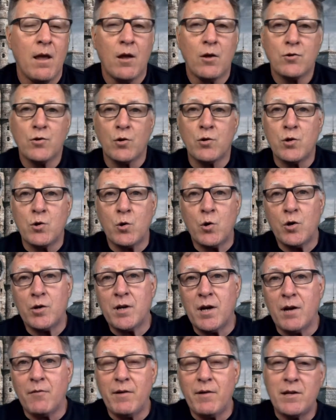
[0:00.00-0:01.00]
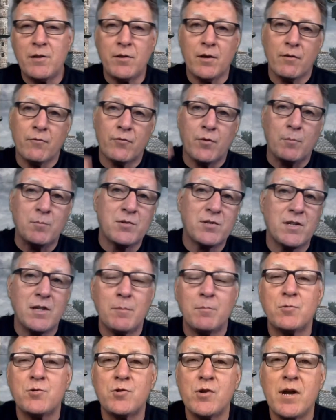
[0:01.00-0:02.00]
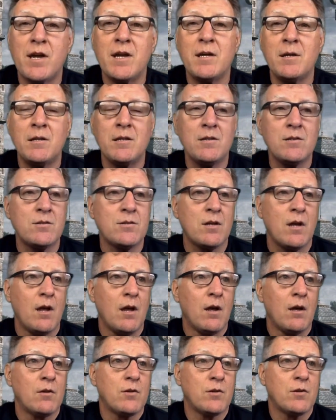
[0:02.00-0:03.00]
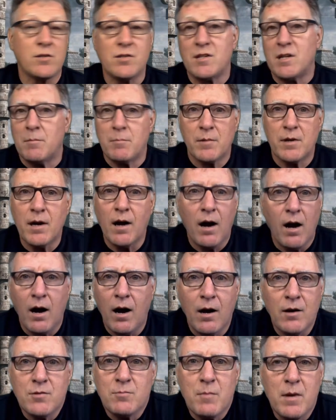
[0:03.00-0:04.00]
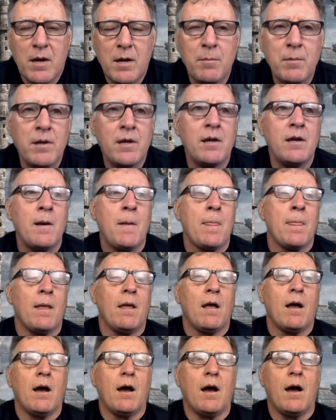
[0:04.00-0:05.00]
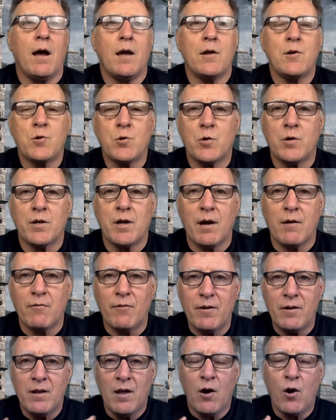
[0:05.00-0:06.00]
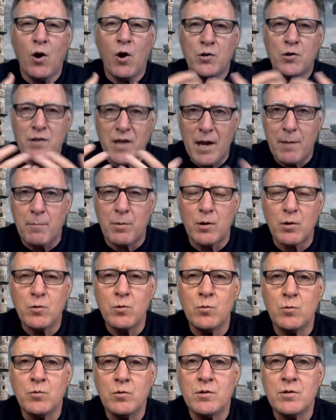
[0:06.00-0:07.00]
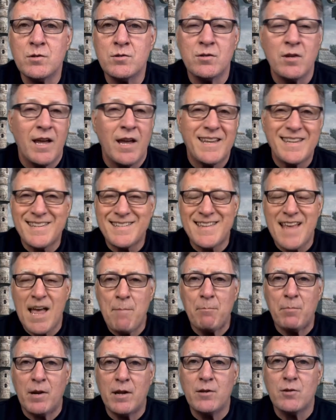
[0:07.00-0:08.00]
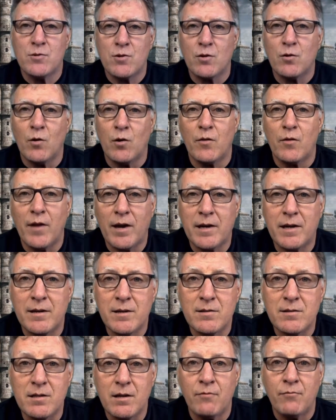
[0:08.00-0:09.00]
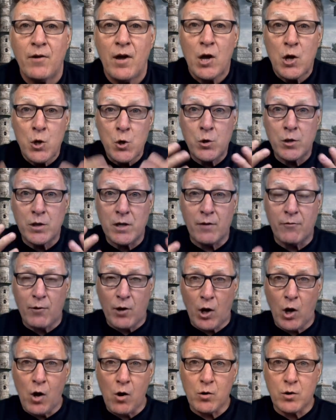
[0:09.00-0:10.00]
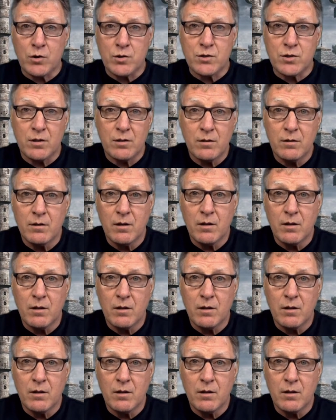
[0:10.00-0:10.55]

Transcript: So you could have anything from steam trains steam cars, maybe. Uh, you could have hot air balloons, zeppelins, and all that kind of stuff. You could have clocks,